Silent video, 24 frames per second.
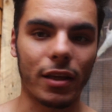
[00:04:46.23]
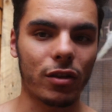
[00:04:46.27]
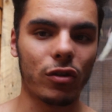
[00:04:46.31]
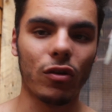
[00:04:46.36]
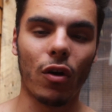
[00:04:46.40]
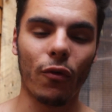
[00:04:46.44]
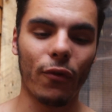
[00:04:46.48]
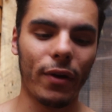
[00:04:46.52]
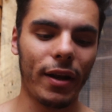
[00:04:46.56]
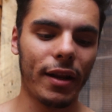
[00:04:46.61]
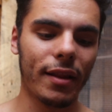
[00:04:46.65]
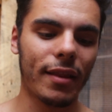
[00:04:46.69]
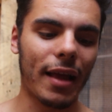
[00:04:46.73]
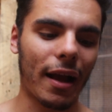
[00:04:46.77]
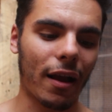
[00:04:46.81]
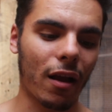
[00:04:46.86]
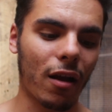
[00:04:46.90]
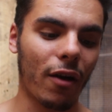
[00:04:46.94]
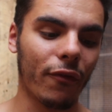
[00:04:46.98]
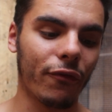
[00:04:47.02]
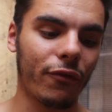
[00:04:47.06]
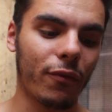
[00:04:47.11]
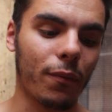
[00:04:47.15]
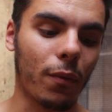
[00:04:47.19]
It's not really that
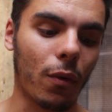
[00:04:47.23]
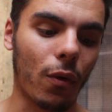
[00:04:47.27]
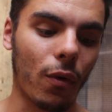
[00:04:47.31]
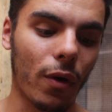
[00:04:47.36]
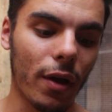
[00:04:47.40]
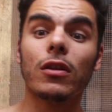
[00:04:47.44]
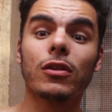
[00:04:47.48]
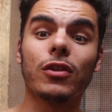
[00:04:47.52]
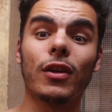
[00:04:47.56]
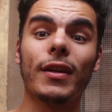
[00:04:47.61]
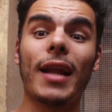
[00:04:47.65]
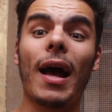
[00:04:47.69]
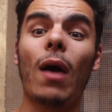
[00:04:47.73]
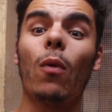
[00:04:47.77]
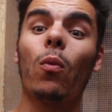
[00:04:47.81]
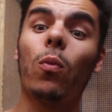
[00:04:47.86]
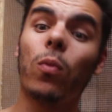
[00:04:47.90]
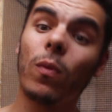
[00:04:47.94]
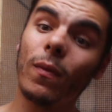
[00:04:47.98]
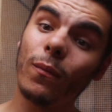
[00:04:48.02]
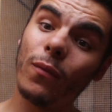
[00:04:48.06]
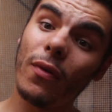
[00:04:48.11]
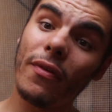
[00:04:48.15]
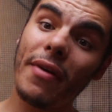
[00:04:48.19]
comfortable. So now,
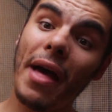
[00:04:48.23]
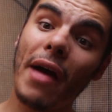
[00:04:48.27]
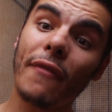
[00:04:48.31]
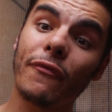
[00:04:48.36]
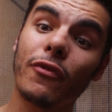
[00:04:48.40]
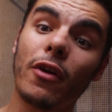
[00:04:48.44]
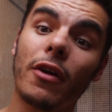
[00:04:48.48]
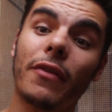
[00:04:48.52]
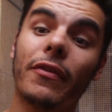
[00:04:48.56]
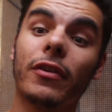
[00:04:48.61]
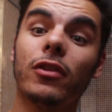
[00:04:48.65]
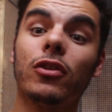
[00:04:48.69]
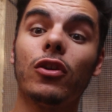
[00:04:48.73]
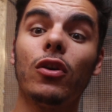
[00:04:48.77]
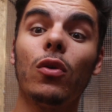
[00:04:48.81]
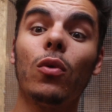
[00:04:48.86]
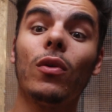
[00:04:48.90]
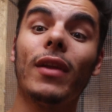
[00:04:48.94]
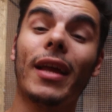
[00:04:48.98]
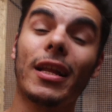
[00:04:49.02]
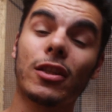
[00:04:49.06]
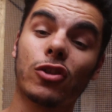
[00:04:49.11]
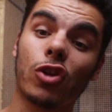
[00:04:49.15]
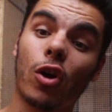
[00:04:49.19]
without further
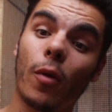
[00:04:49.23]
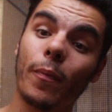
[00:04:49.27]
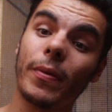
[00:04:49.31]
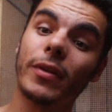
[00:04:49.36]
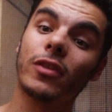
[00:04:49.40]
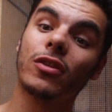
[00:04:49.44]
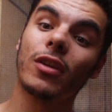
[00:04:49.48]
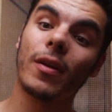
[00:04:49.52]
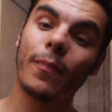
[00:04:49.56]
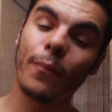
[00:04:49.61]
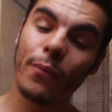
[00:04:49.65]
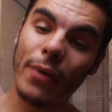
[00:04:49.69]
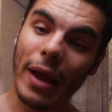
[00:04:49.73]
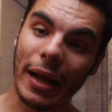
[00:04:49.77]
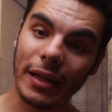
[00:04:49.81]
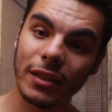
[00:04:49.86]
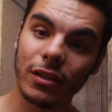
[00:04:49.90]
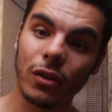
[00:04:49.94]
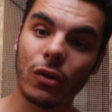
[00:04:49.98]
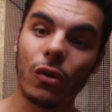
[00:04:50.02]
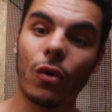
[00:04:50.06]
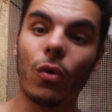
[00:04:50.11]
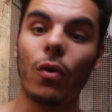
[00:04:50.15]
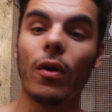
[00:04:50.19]
ado, let's hop into the
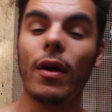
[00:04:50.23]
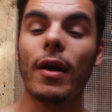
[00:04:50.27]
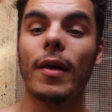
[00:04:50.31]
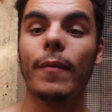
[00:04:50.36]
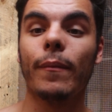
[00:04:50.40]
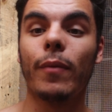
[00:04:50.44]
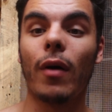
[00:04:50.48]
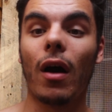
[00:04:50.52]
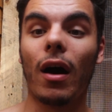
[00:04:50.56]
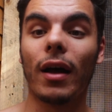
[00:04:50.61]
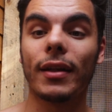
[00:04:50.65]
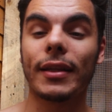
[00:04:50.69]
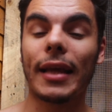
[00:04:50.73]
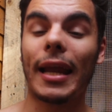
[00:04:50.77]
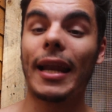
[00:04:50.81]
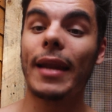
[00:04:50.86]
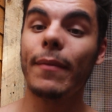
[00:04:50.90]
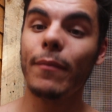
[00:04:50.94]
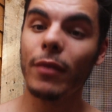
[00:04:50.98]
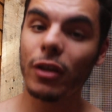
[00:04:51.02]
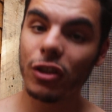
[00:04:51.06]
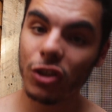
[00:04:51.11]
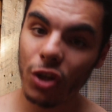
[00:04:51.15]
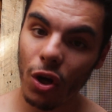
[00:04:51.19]
practical part, and
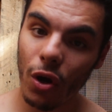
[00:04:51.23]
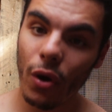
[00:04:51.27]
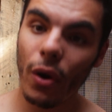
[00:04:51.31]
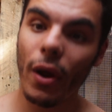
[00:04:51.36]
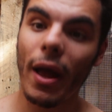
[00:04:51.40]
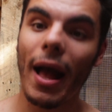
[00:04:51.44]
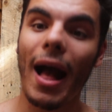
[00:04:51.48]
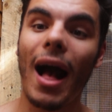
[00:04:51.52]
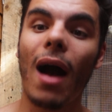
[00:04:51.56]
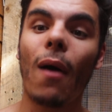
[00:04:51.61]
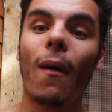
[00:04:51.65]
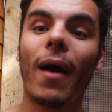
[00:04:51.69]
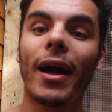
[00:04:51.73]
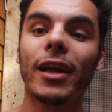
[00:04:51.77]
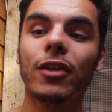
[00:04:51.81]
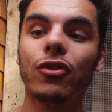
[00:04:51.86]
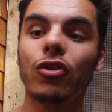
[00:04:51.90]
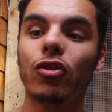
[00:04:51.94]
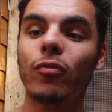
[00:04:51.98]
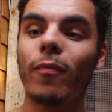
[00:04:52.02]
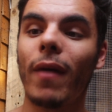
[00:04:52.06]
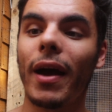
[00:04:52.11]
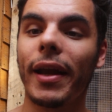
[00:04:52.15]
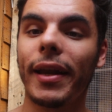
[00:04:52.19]
let me show you how I
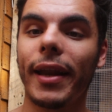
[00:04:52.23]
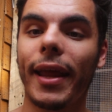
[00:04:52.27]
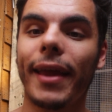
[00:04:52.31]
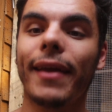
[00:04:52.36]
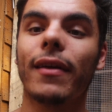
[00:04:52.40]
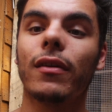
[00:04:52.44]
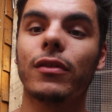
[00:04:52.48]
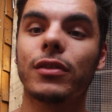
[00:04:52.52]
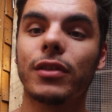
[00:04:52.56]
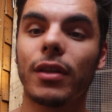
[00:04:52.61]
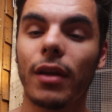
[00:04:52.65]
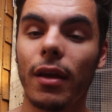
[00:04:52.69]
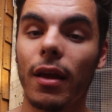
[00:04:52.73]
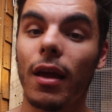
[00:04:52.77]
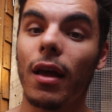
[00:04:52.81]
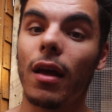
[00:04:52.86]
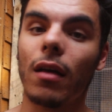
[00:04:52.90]
do my nails.